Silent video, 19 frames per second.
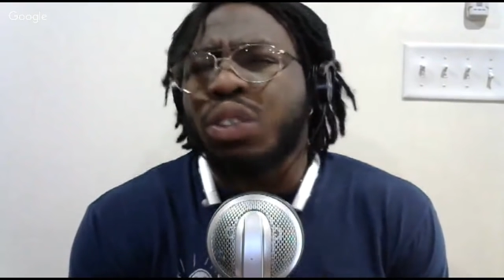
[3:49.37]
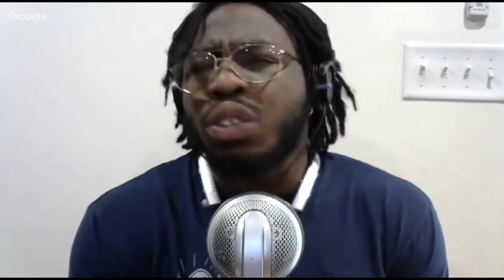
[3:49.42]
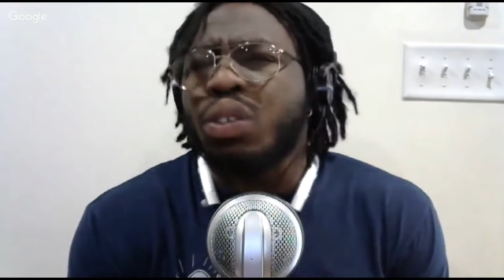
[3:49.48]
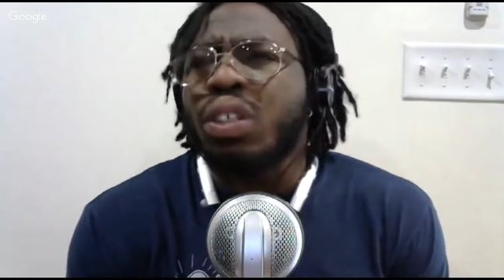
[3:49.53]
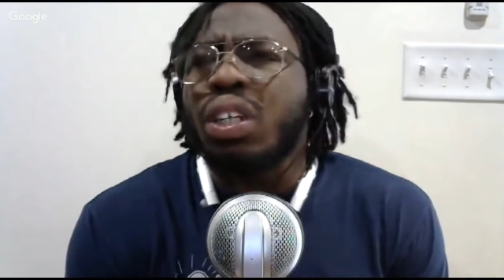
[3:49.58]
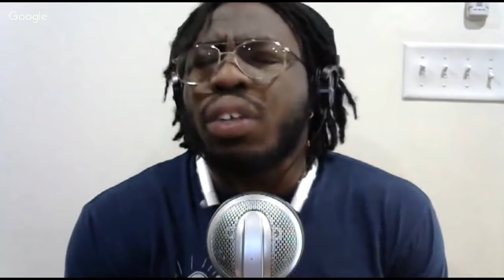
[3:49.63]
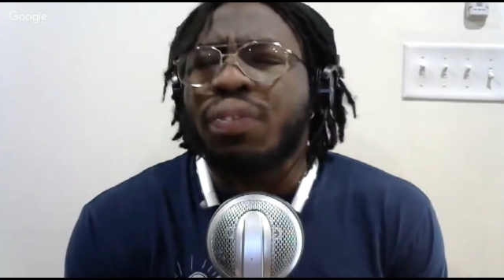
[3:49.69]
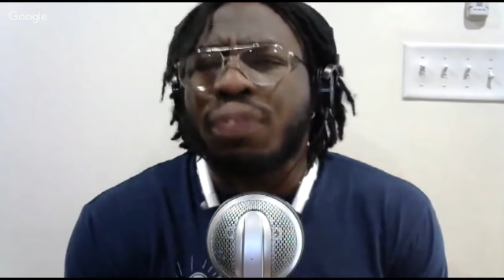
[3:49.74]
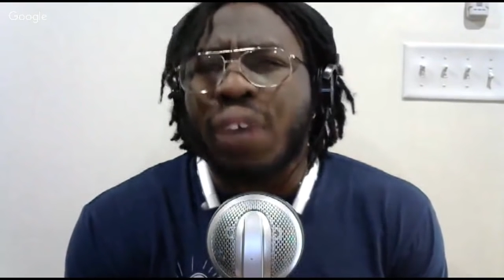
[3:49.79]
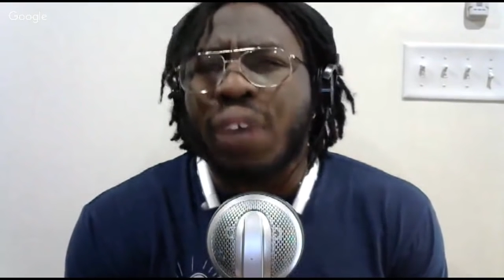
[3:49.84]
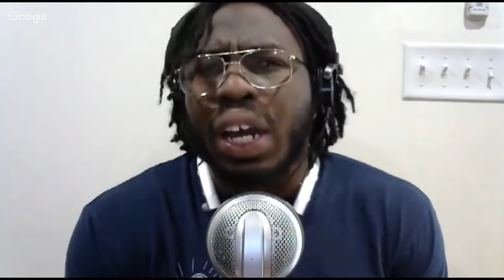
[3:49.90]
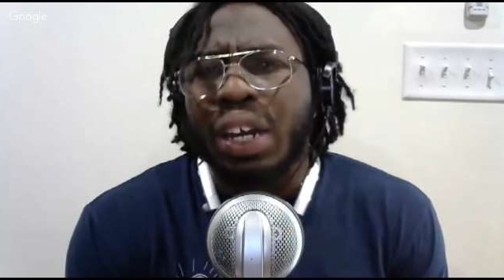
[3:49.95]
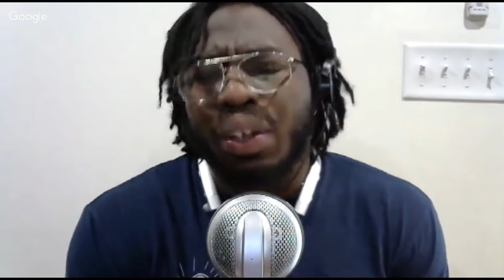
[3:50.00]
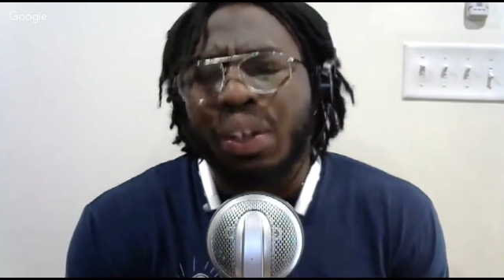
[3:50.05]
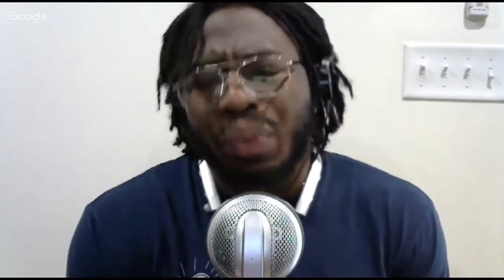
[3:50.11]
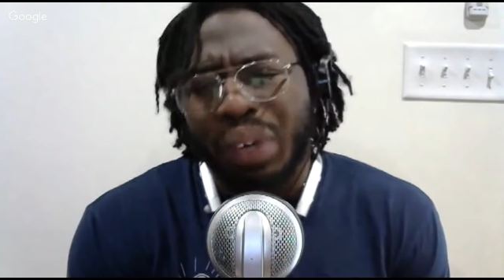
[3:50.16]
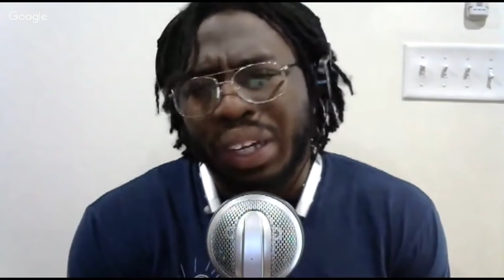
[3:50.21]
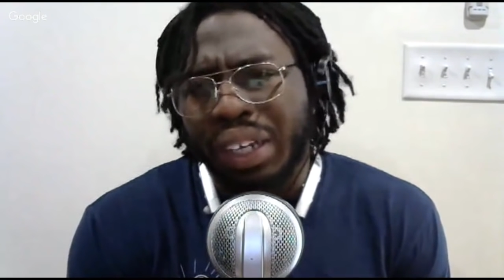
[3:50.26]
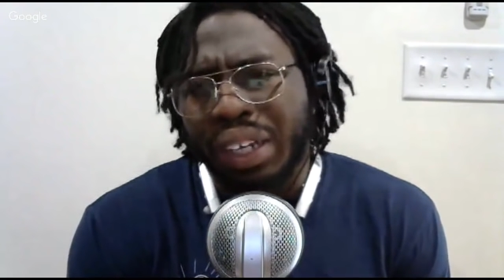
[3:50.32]
you need to find
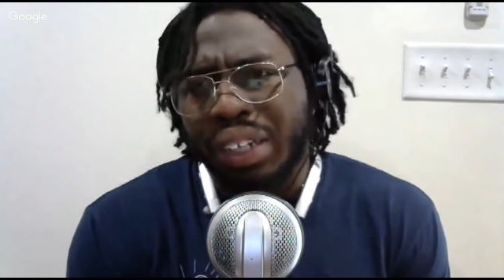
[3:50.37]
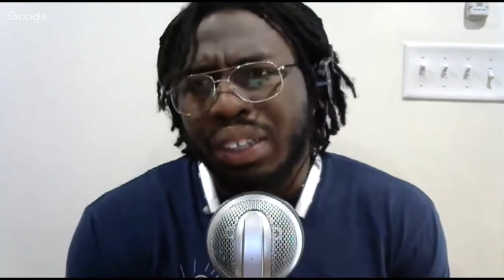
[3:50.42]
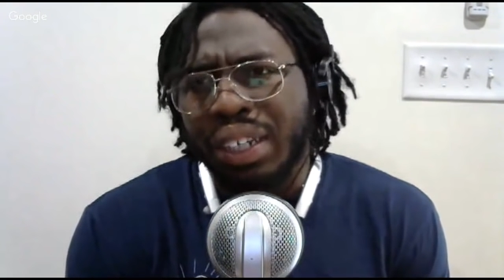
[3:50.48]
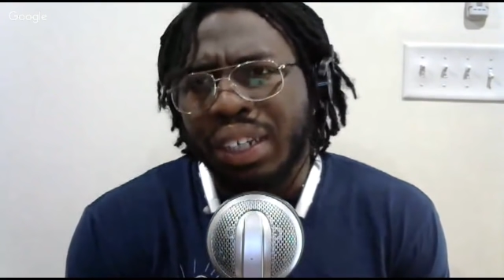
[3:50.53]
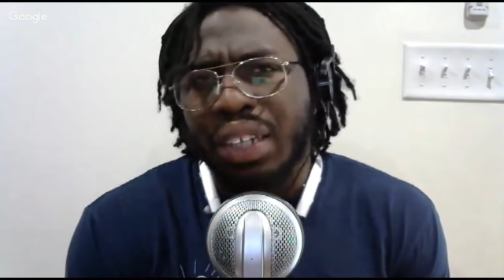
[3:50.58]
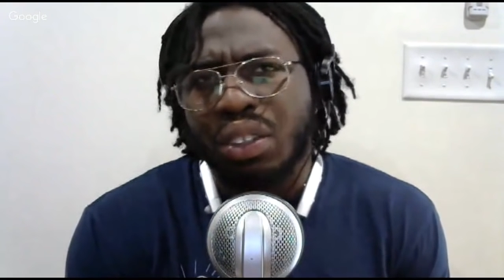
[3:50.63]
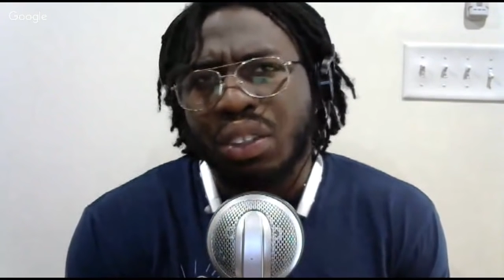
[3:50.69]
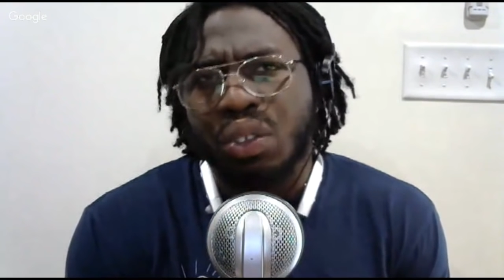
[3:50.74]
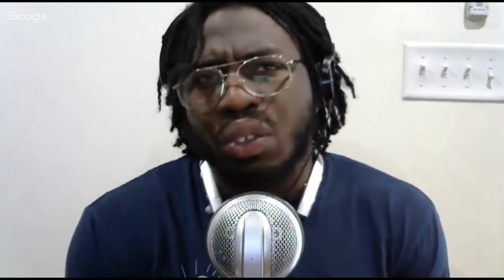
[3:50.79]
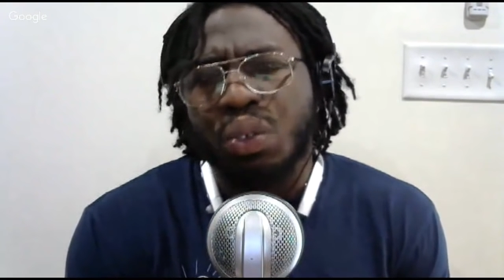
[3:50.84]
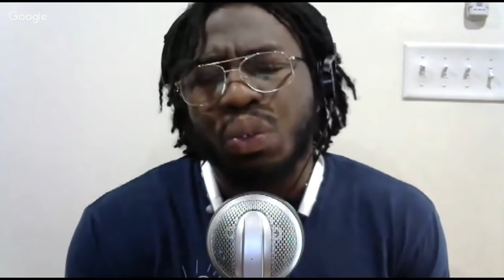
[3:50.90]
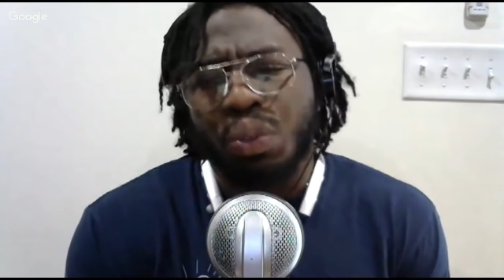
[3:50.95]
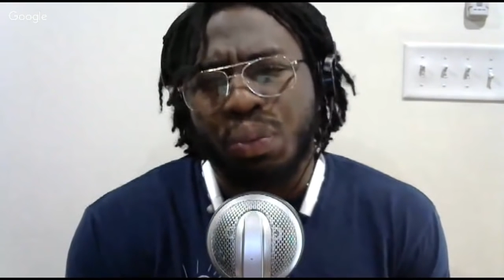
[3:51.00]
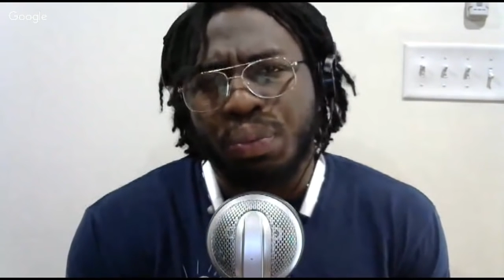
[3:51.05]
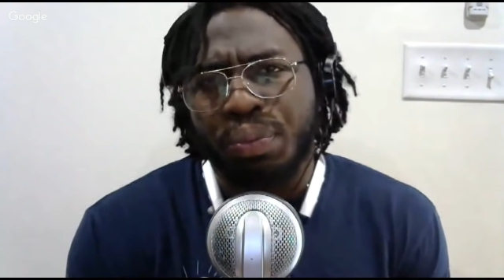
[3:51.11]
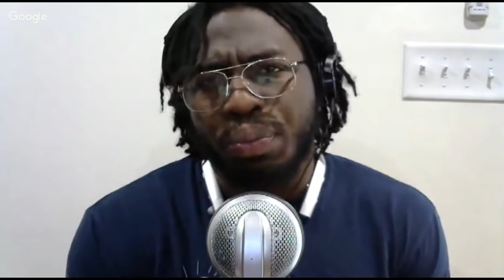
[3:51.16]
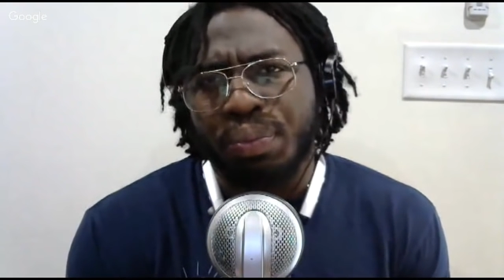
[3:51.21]
a way to get to that school.